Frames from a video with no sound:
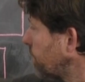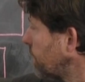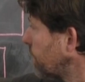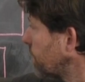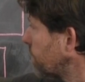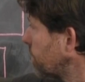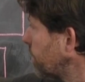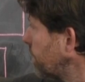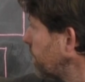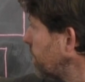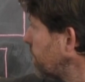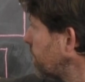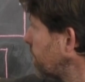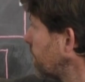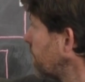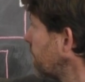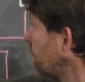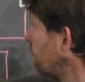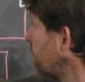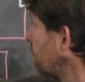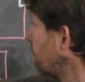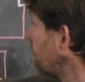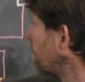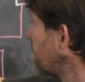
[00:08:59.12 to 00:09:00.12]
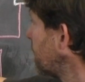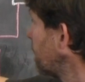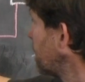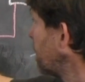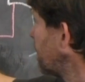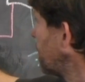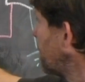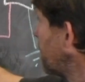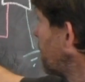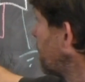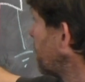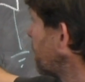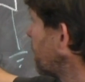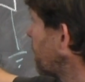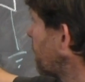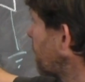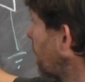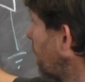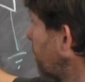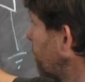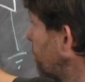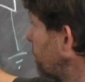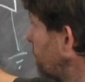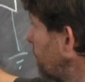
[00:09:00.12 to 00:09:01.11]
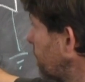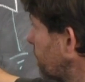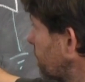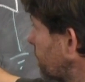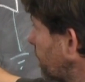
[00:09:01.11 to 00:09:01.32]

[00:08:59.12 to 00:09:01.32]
to your switch, come to your